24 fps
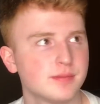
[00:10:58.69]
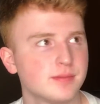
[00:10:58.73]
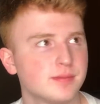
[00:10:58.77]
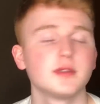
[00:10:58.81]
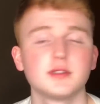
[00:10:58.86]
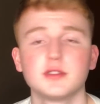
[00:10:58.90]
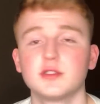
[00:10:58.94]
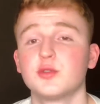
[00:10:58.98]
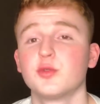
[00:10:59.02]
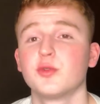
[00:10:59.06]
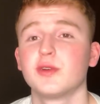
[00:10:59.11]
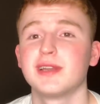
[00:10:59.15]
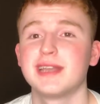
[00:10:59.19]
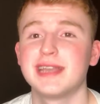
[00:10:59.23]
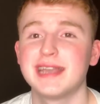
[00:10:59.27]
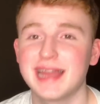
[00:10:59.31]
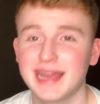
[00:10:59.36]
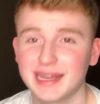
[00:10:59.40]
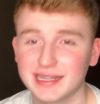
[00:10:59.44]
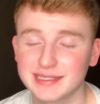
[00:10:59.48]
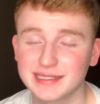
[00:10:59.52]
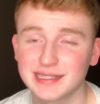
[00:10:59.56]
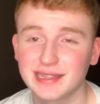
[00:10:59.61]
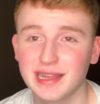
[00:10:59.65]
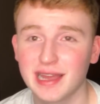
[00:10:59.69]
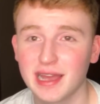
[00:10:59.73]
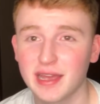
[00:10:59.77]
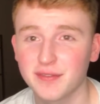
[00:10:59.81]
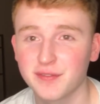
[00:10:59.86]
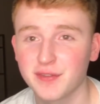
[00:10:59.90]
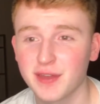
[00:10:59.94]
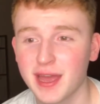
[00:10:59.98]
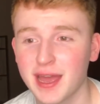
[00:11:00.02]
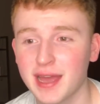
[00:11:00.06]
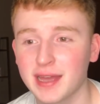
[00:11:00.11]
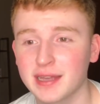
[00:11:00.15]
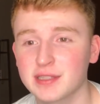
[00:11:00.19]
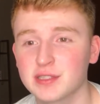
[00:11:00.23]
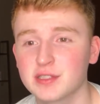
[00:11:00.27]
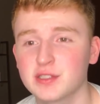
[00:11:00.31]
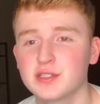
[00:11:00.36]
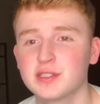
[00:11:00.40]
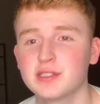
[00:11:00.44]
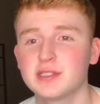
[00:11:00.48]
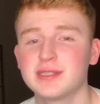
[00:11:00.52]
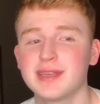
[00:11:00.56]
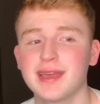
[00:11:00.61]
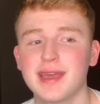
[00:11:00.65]
On to our next life hack.
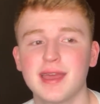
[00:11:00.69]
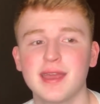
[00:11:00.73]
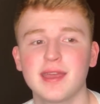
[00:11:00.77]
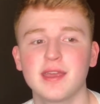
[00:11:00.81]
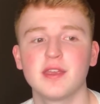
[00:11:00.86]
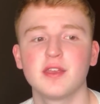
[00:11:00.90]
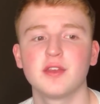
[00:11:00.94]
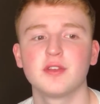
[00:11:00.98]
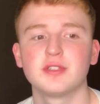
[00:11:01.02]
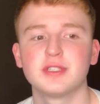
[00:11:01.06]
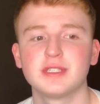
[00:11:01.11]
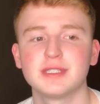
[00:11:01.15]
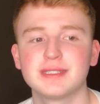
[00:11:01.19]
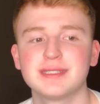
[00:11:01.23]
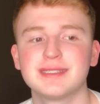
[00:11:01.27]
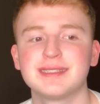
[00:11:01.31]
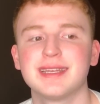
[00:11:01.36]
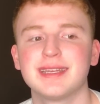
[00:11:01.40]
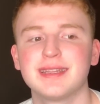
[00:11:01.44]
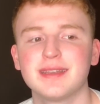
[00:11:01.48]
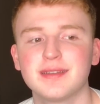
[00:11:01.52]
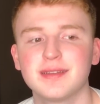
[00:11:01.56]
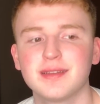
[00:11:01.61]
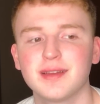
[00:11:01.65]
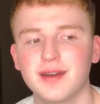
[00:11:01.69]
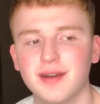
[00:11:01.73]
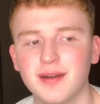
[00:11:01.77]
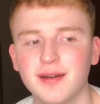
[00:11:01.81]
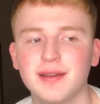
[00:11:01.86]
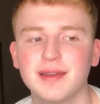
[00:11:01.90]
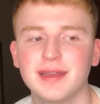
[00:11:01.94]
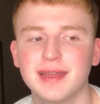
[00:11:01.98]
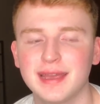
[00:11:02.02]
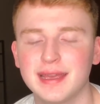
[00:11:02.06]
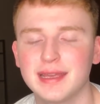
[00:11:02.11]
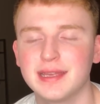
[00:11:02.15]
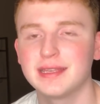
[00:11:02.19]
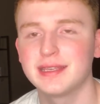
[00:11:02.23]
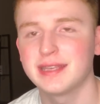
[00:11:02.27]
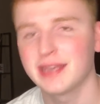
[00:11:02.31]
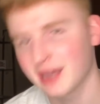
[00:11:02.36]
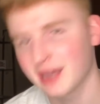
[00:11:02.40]
Say you're just sitting on a